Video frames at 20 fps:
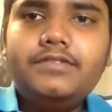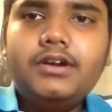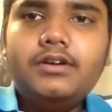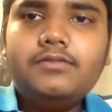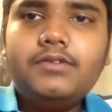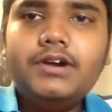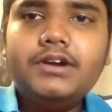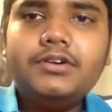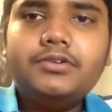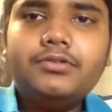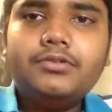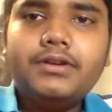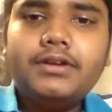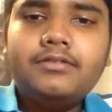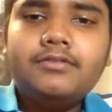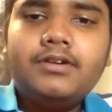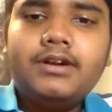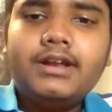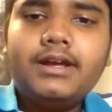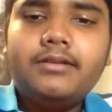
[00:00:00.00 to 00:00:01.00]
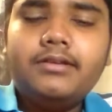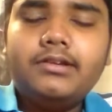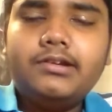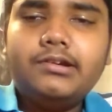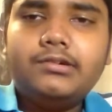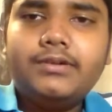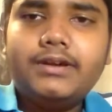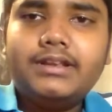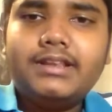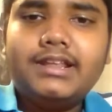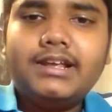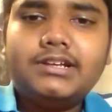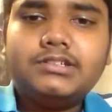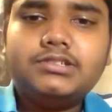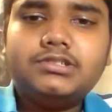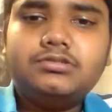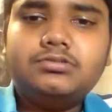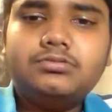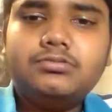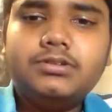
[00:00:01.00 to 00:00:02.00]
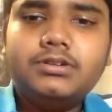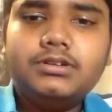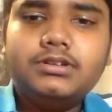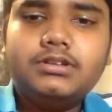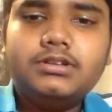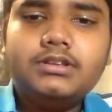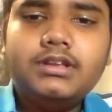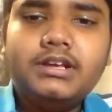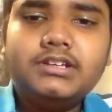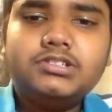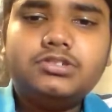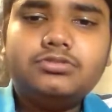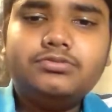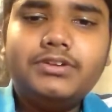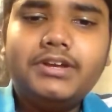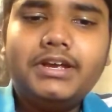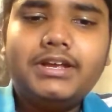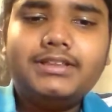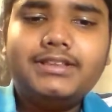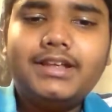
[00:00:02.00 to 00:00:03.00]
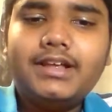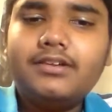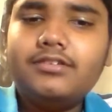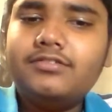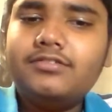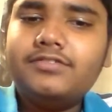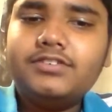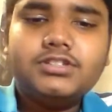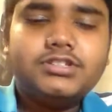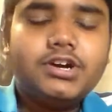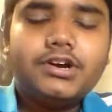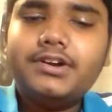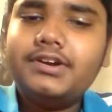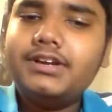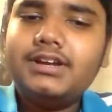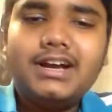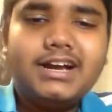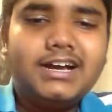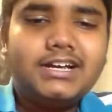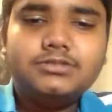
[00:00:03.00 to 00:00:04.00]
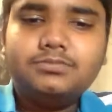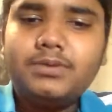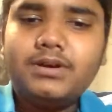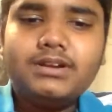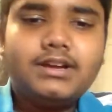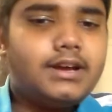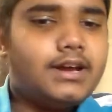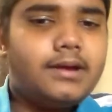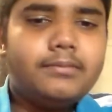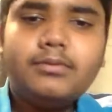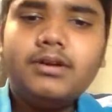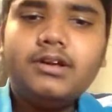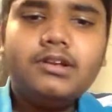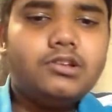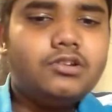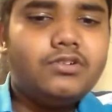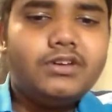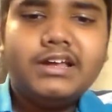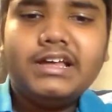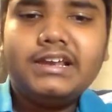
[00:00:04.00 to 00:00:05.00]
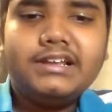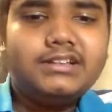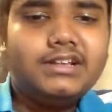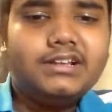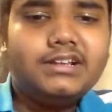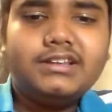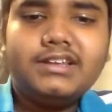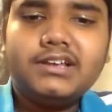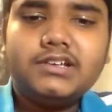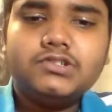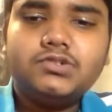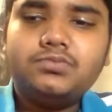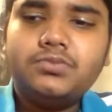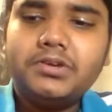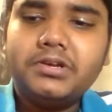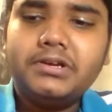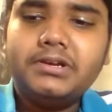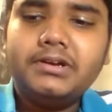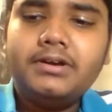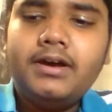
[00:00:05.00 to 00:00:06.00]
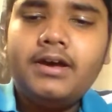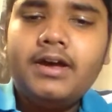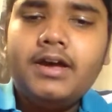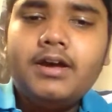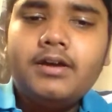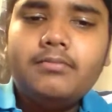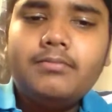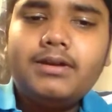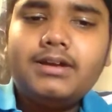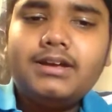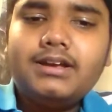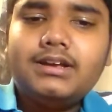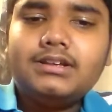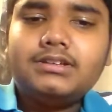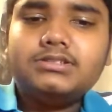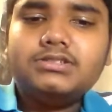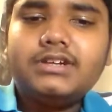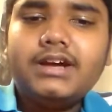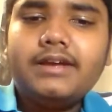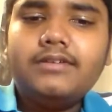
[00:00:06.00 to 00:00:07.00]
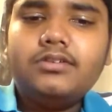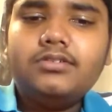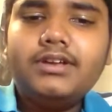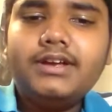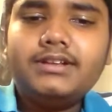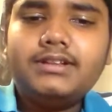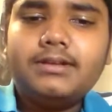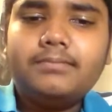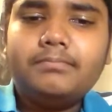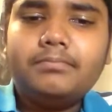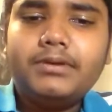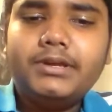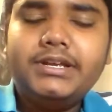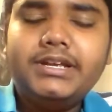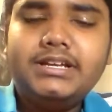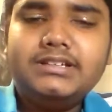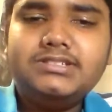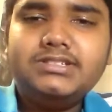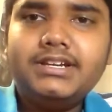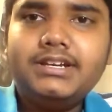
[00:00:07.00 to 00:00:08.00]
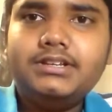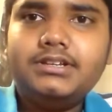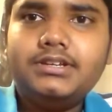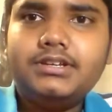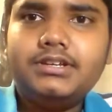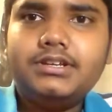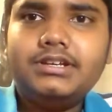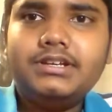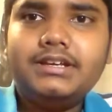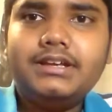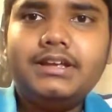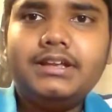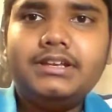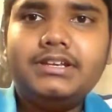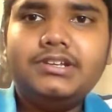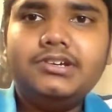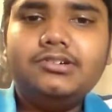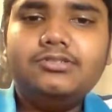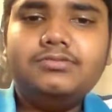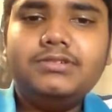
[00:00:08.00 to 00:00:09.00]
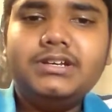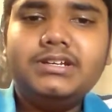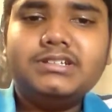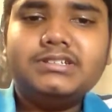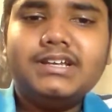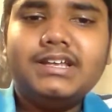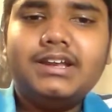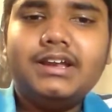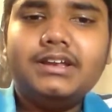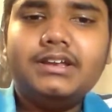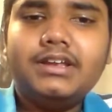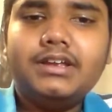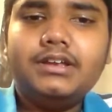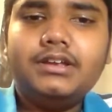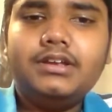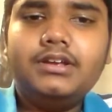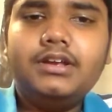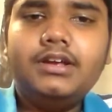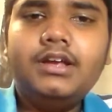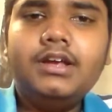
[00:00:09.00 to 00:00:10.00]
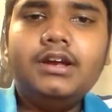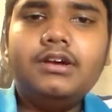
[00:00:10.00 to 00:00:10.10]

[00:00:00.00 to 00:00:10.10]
If you're wondering what I'm doing next week, then sorry guys, but I'm not doing anything next week because I had to take the PSAT in 2 weeks, and I need